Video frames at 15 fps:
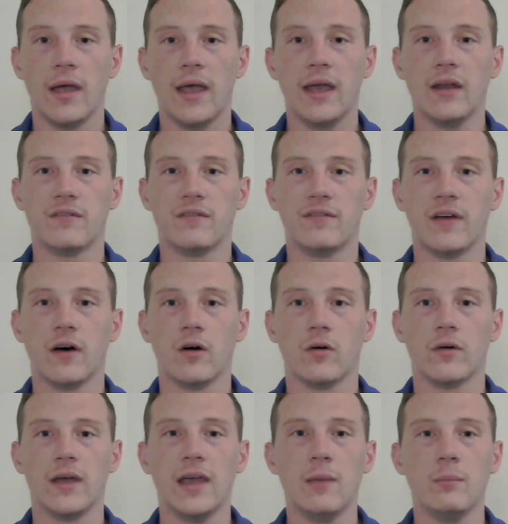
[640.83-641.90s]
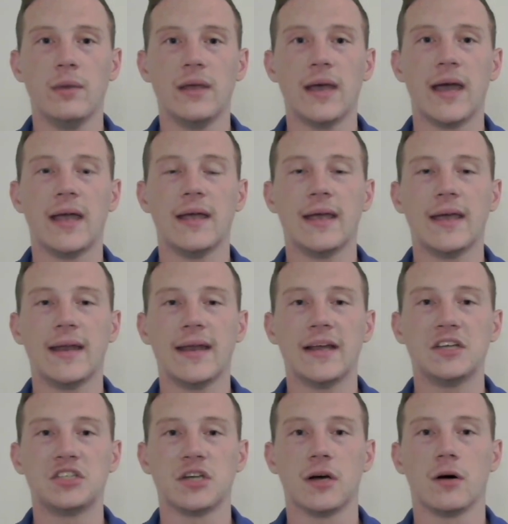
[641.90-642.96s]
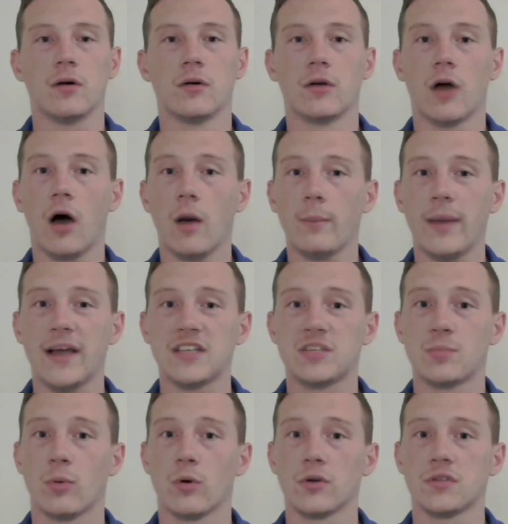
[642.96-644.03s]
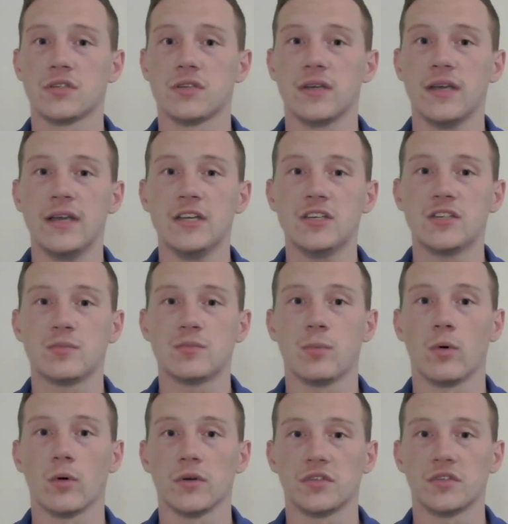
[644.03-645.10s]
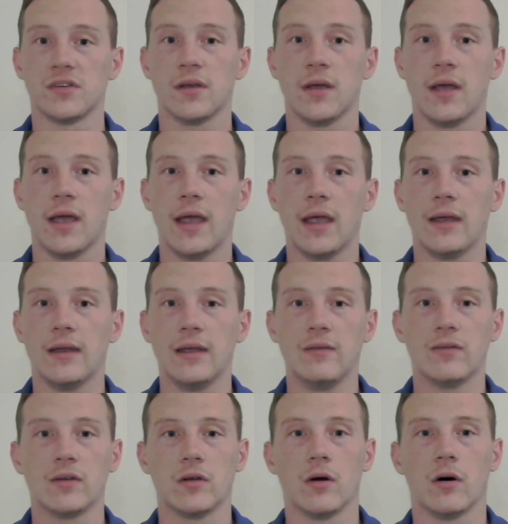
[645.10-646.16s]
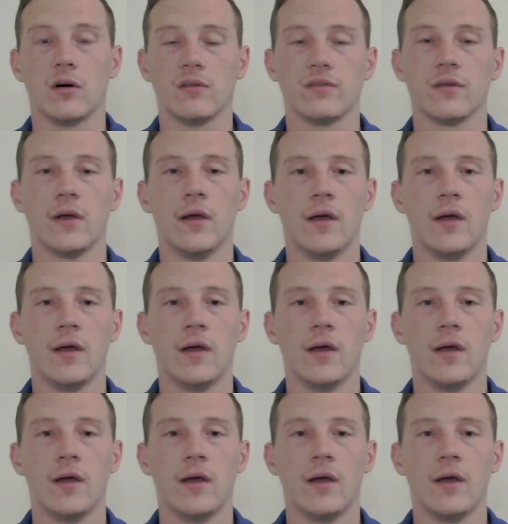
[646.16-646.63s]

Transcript: NFL, NBA, NHL, combat sports, esports, and even golf.